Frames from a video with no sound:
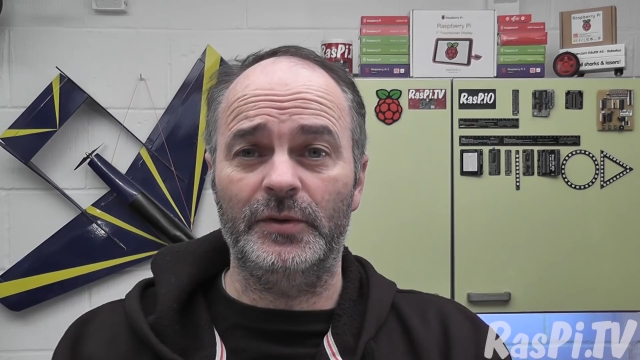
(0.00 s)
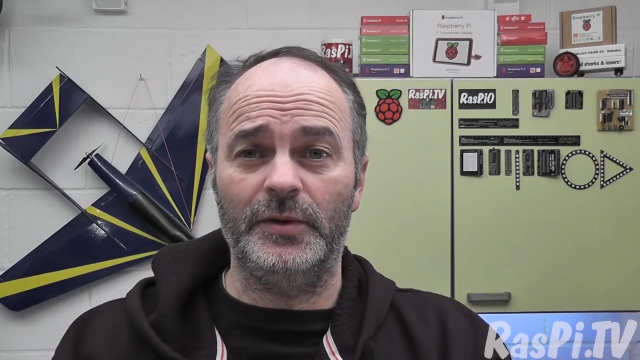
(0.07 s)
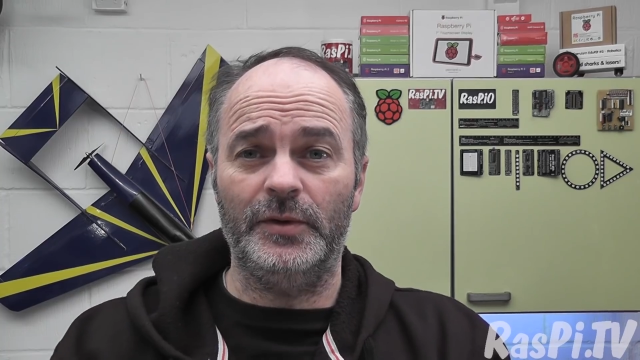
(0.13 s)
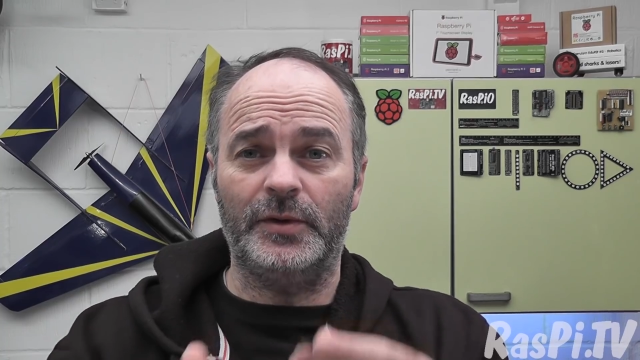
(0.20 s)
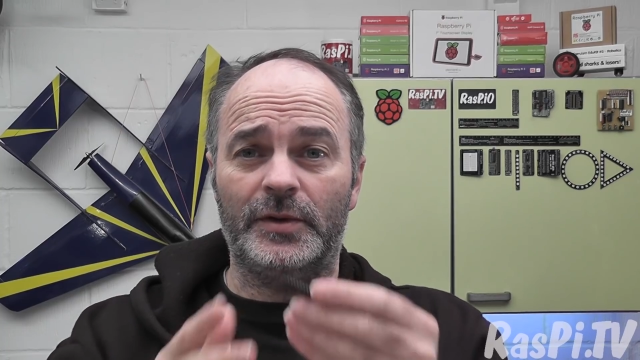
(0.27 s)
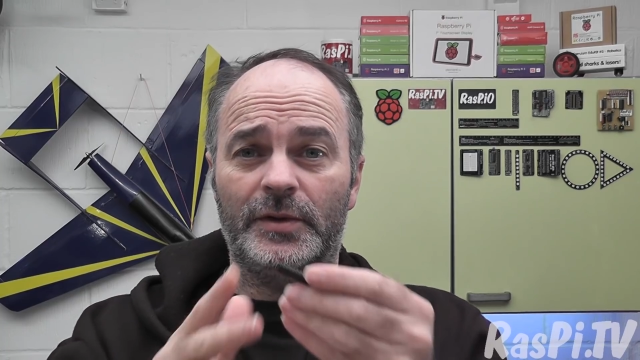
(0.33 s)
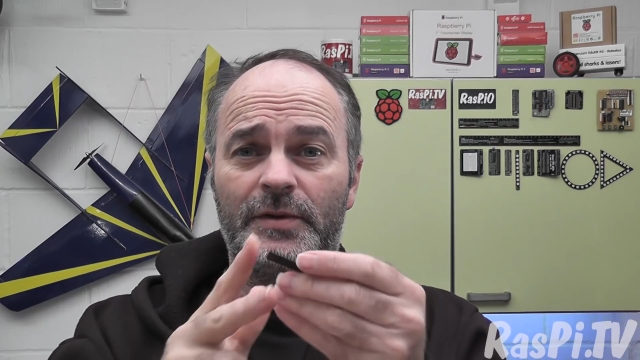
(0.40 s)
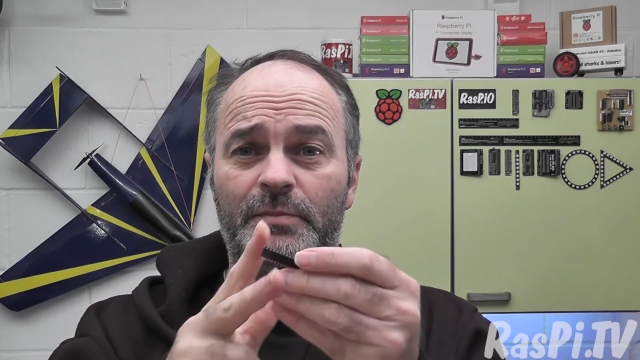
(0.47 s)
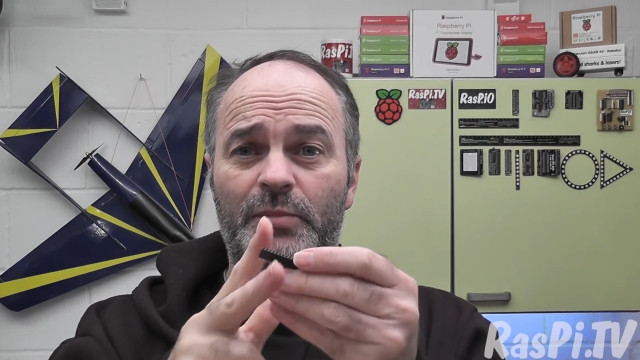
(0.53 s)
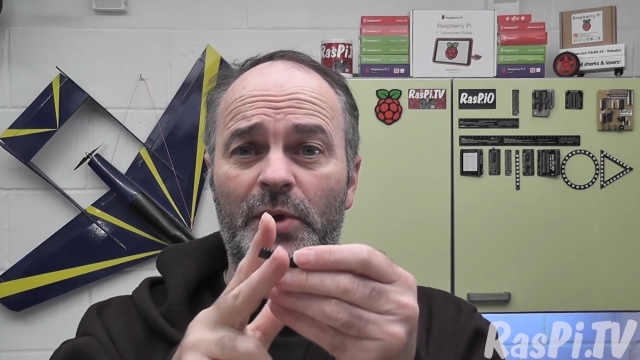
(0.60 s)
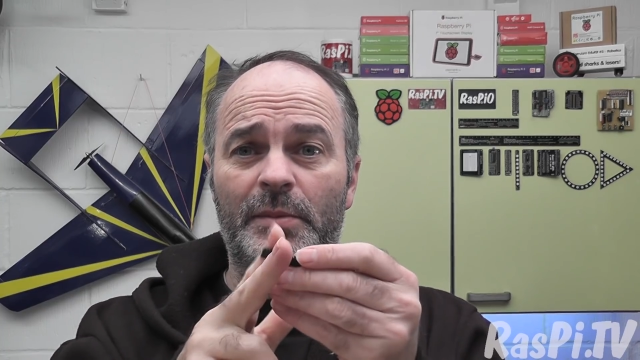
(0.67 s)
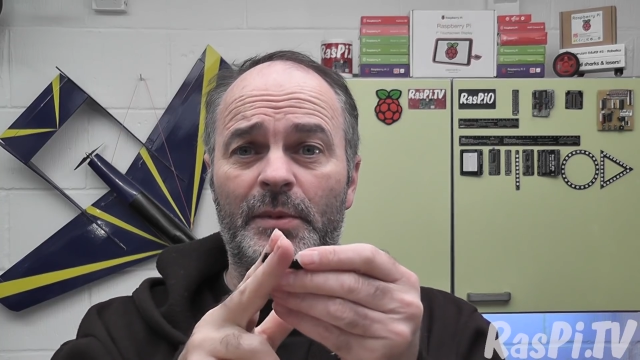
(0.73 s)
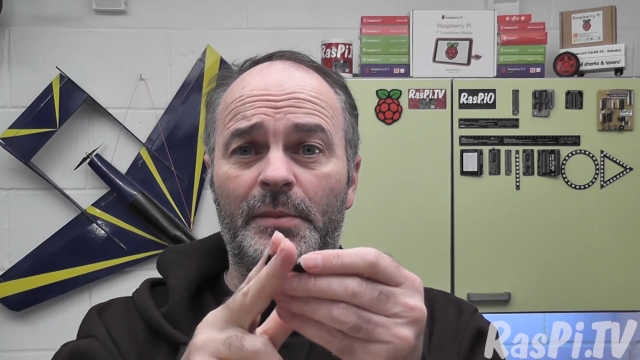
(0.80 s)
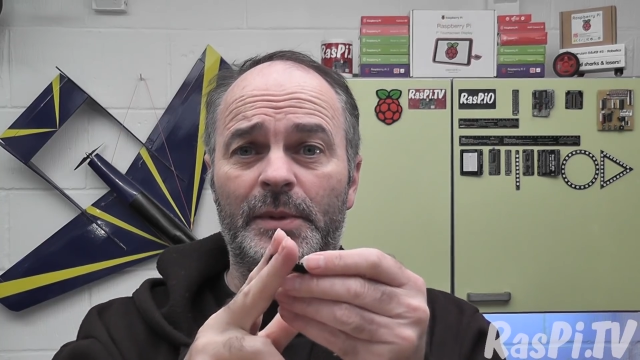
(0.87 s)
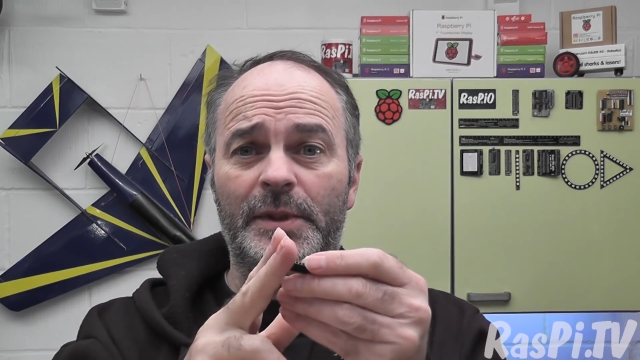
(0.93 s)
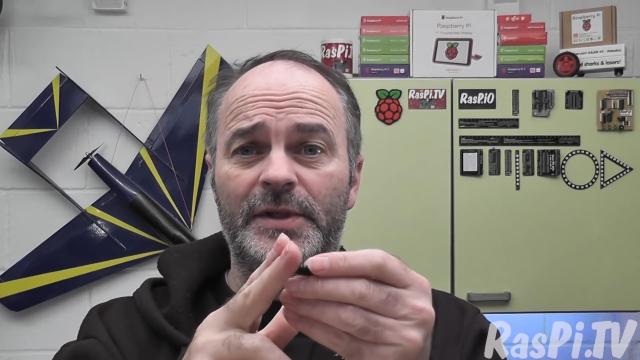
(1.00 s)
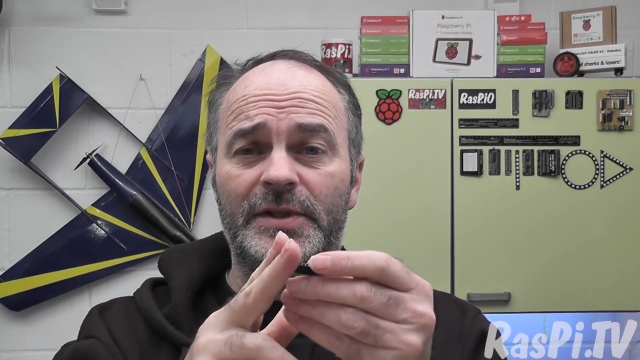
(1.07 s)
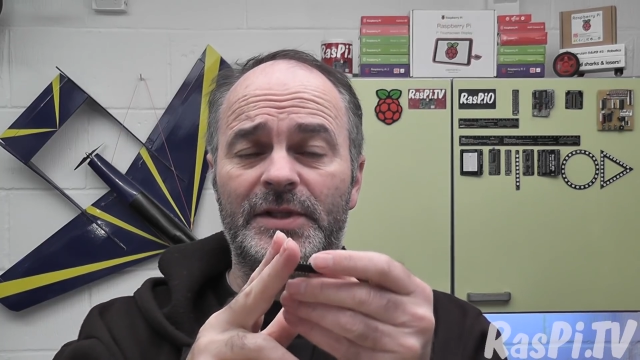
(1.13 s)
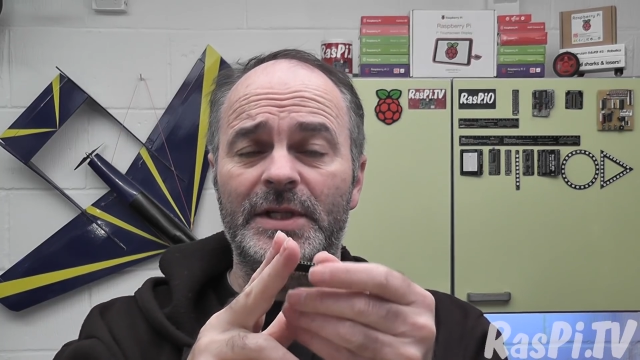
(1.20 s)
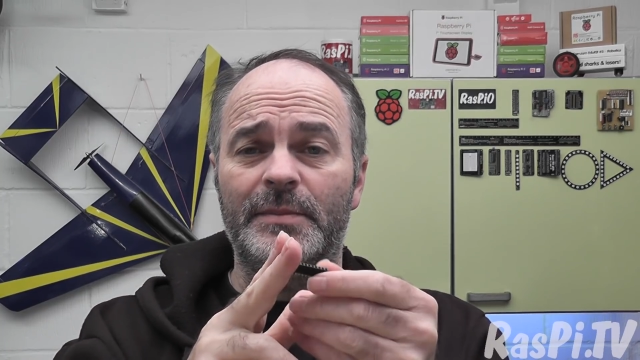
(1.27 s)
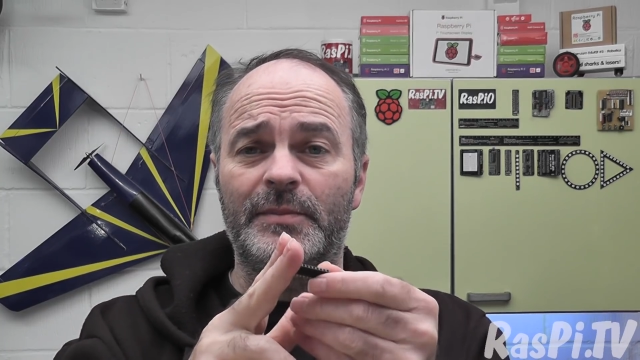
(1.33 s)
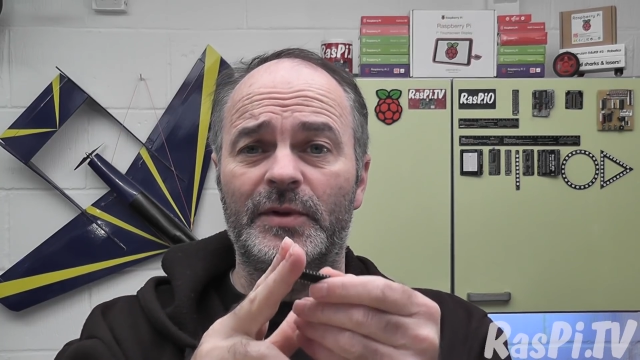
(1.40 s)
you could probably
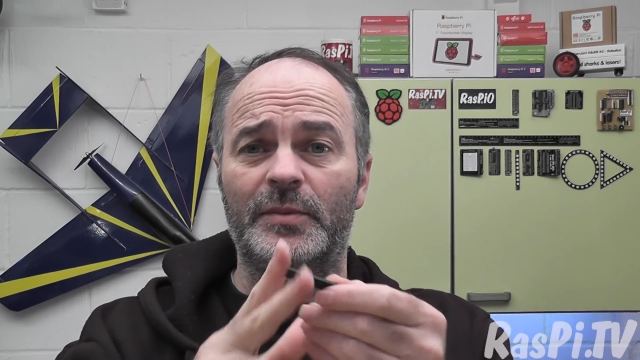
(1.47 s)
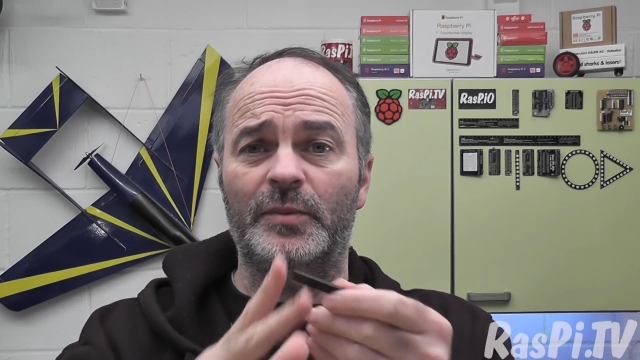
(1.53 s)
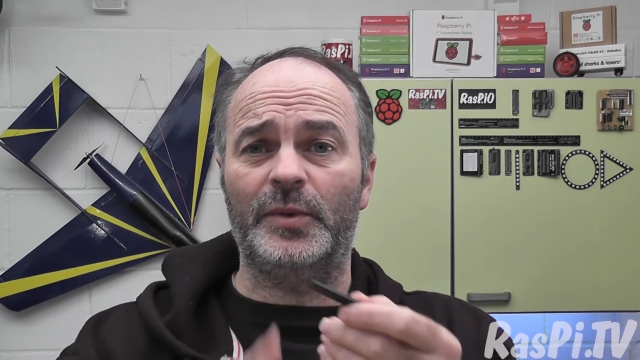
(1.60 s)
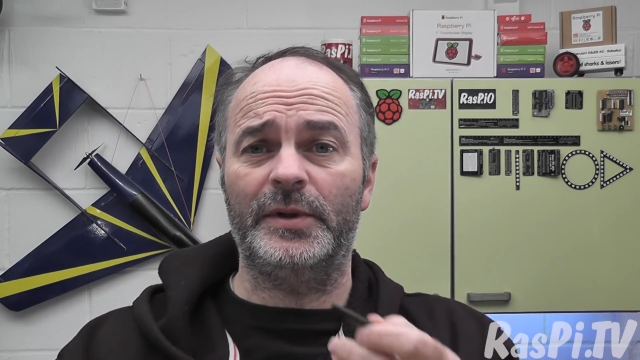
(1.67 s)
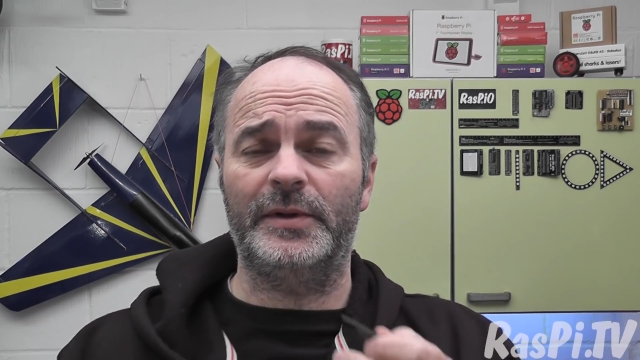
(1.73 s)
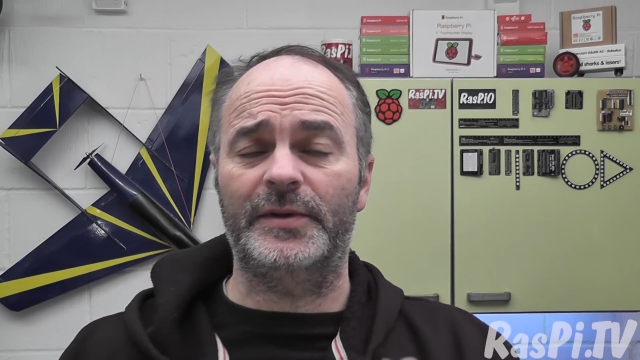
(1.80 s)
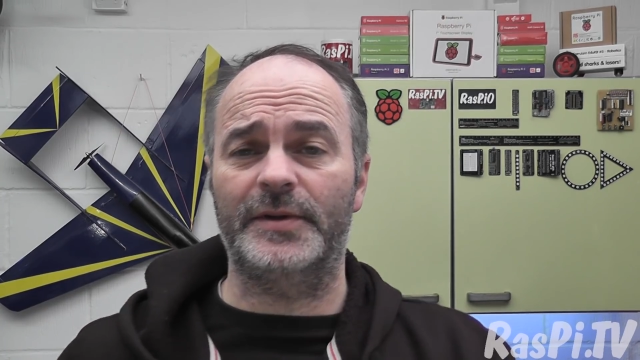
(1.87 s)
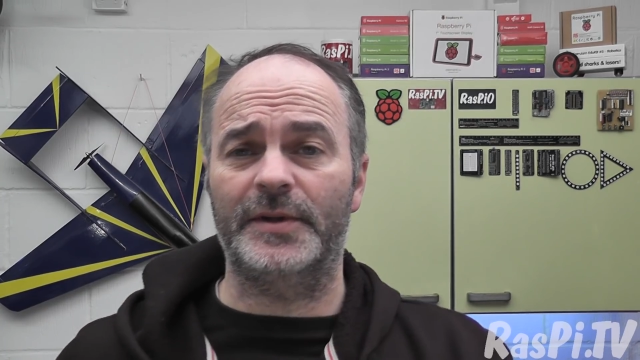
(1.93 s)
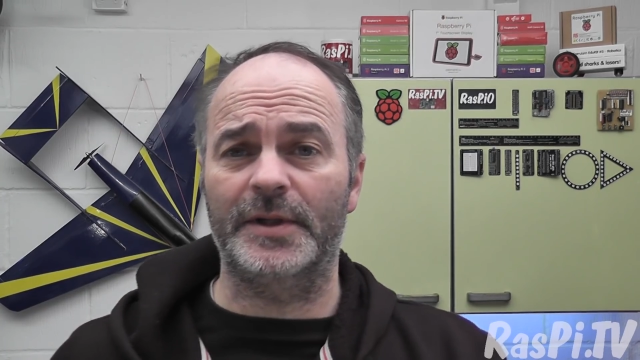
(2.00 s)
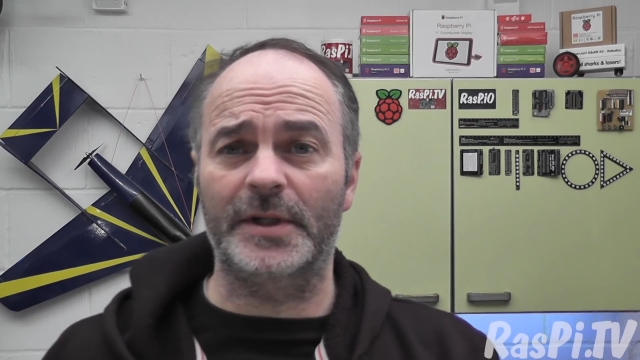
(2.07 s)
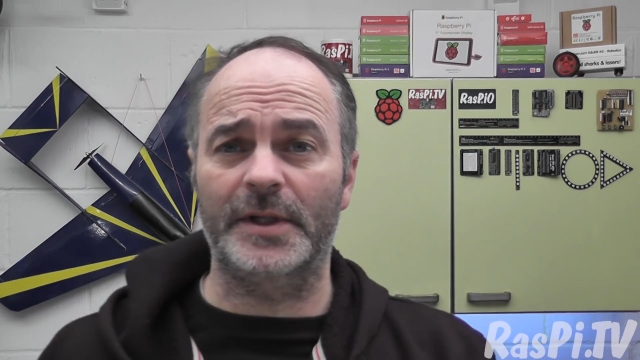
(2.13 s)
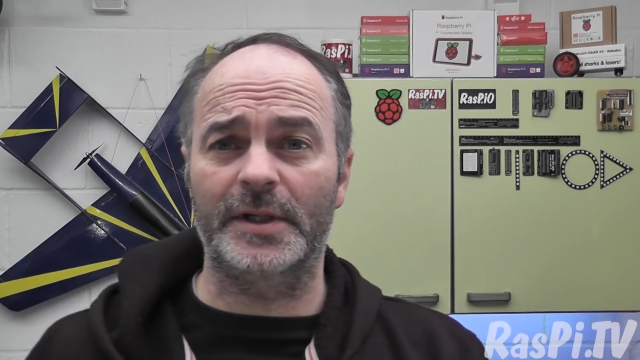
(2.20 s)
snip them with